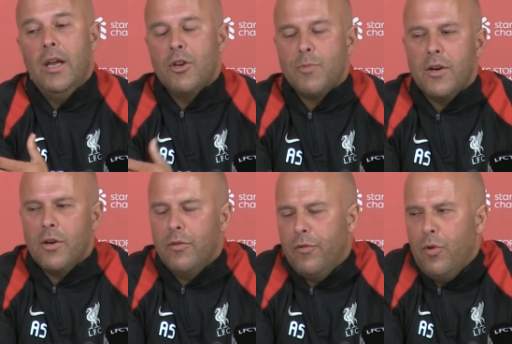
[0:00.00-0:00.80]
especially
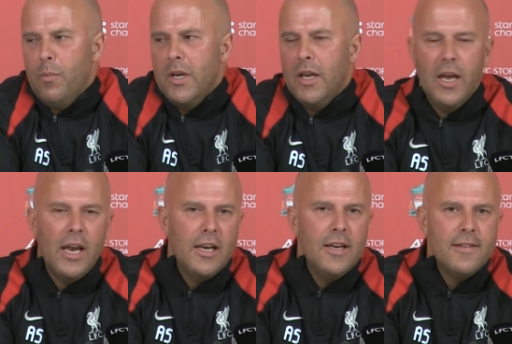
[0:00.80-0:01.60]
for me
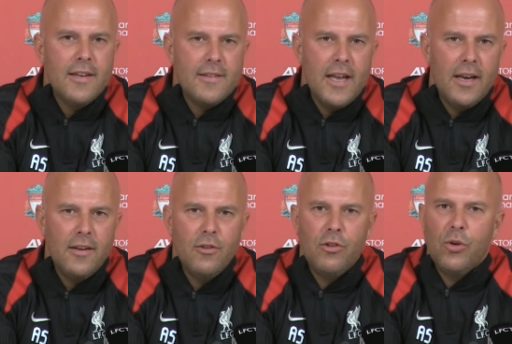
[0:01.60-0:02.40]
at least, is that
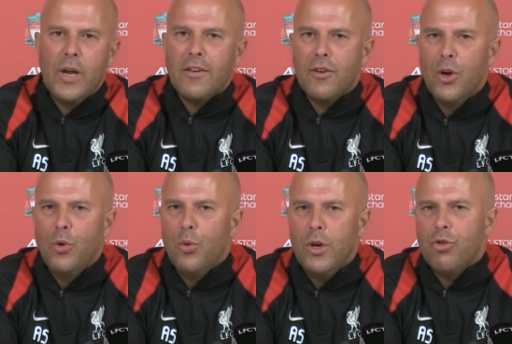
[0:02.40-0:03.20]
to get to know
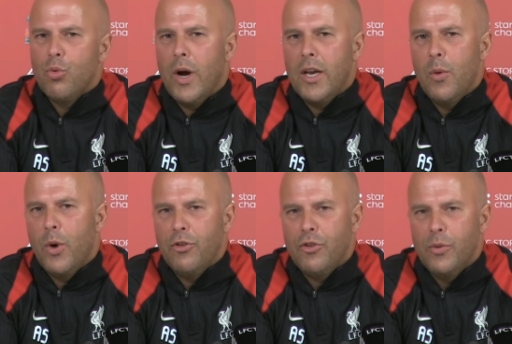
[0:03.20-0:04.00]
the reasons why they
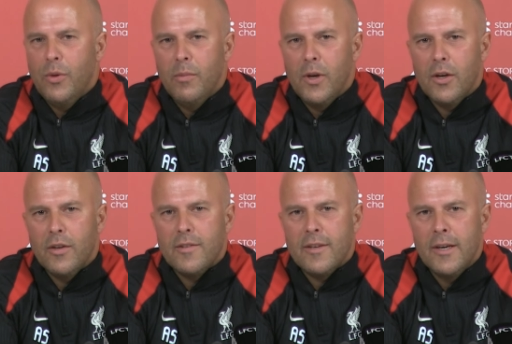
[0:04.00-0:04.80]
want you.
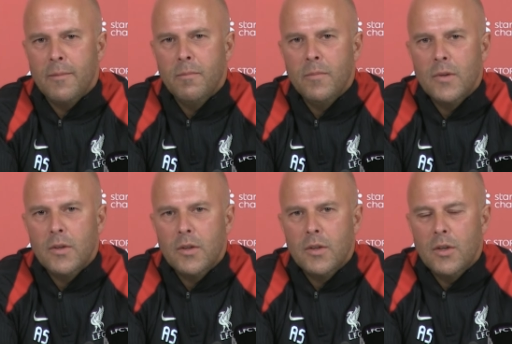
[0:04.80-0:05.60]
Because, um,
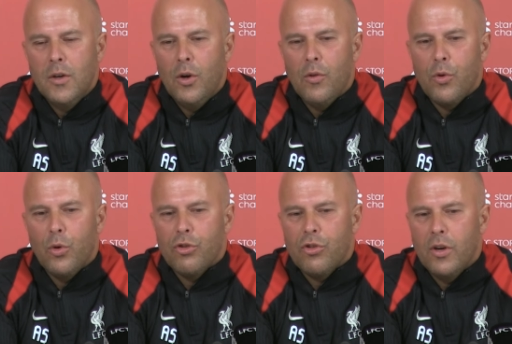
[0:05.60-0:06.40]
of
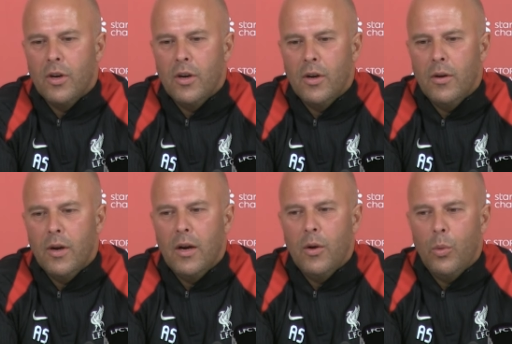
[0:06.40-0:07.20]
course, uh,
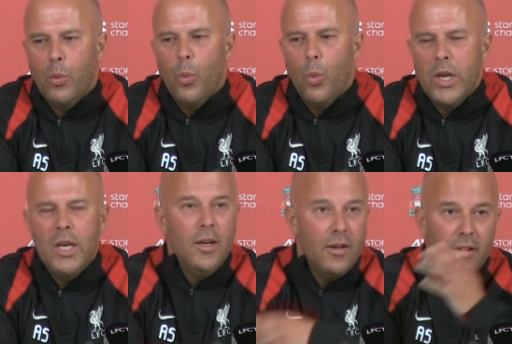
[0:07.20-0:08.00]

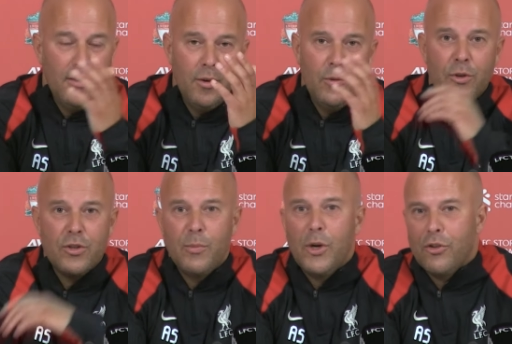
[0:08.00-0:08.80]
we,
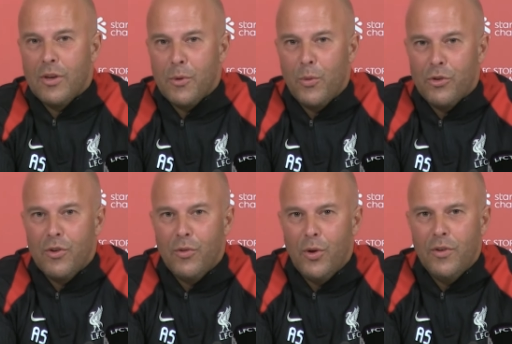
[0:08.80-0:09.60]
because Sipke was
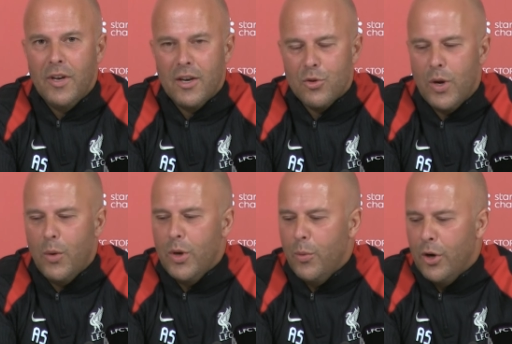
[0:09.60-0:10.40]
involved in that as well,
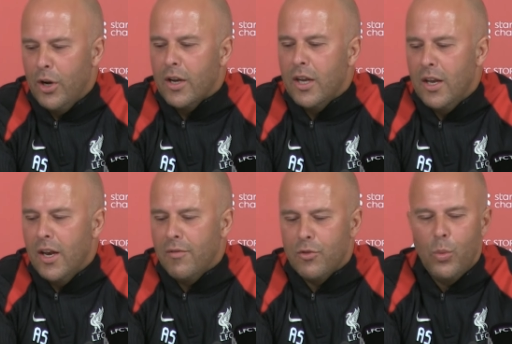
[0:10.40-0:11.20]
we were lucky
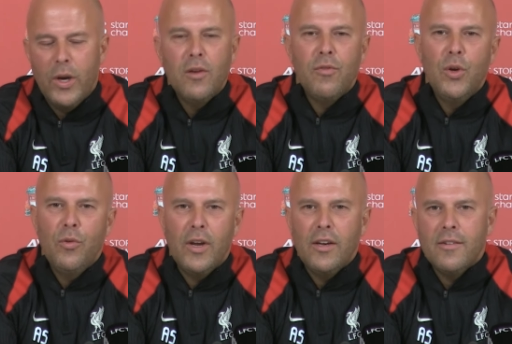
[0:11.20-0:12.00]
enough to win a few
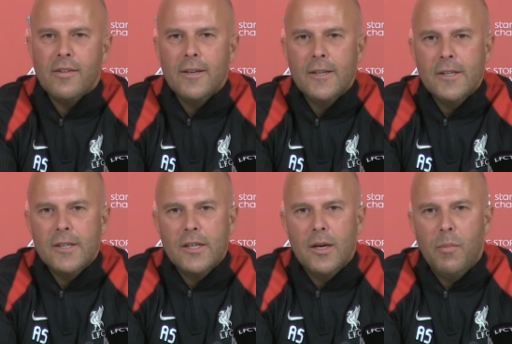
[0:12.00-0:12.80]
things.
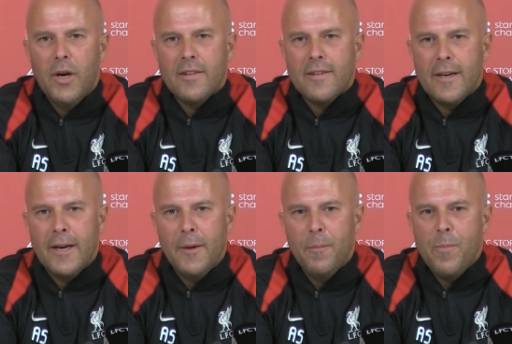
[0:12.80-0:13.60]
But
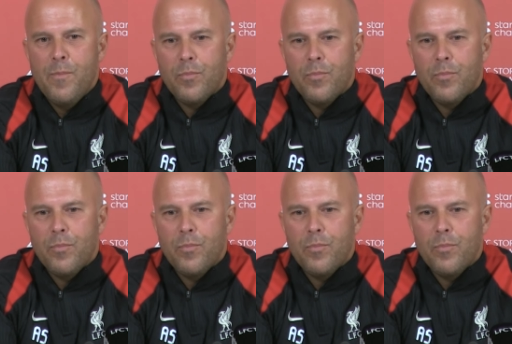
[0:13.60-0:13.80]
um,